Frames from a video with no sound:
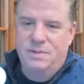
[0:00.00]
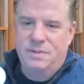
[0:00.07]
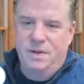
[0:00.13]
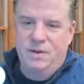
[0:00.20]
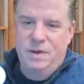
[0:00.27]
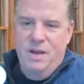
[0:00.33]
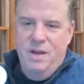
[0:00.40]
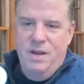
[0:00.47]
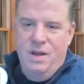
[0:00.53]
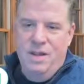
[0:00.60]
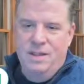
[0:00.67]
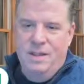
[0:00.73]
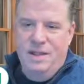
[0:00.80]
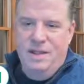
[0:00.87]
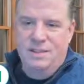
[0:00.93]
So
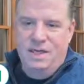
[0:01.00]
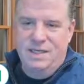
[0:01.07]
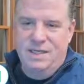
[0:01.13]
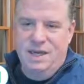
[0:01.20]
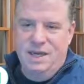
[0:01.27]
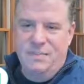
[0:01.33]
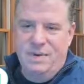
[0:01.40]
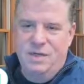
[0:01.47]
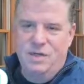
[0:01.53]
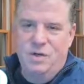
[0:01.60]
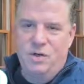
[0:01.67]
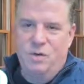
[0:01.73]
that's going to take my